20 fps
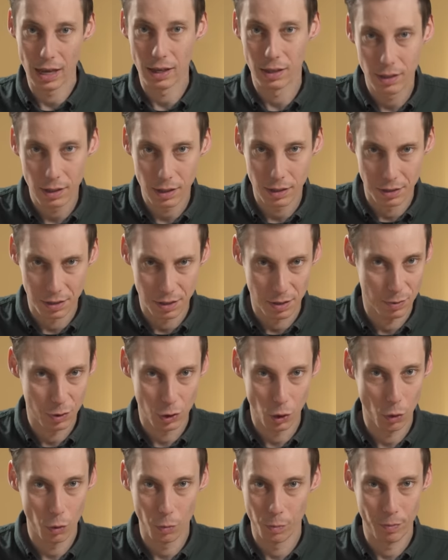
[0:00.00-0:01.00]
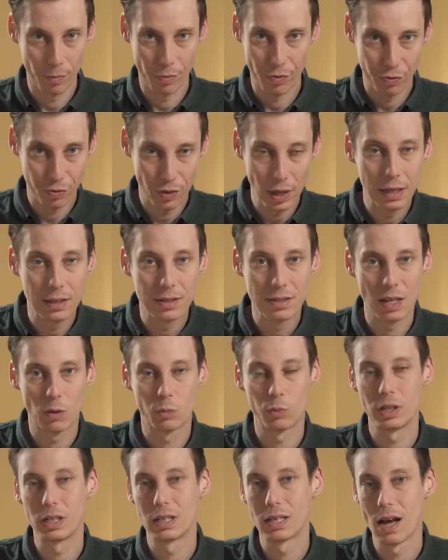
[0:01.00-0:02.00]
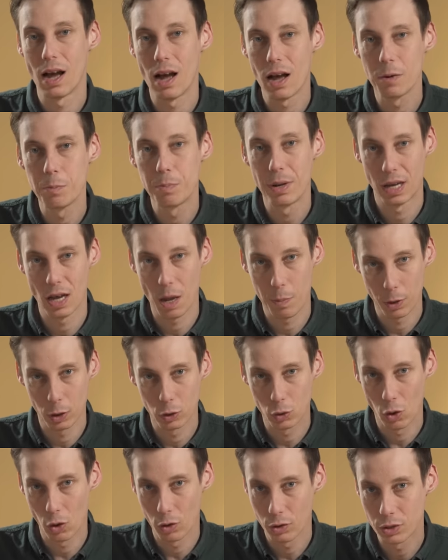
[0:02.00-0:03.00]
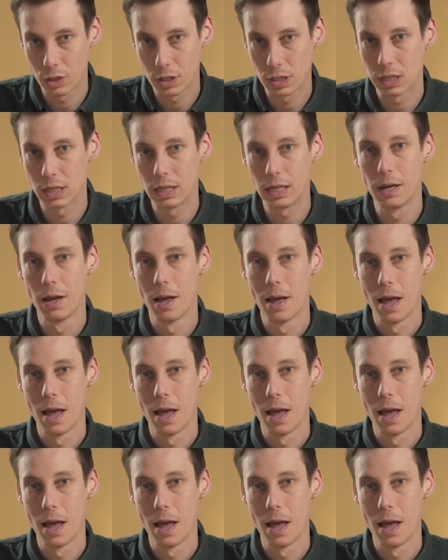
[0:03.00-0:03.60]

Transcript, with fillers: like this, so things that we can't pick up on consciously,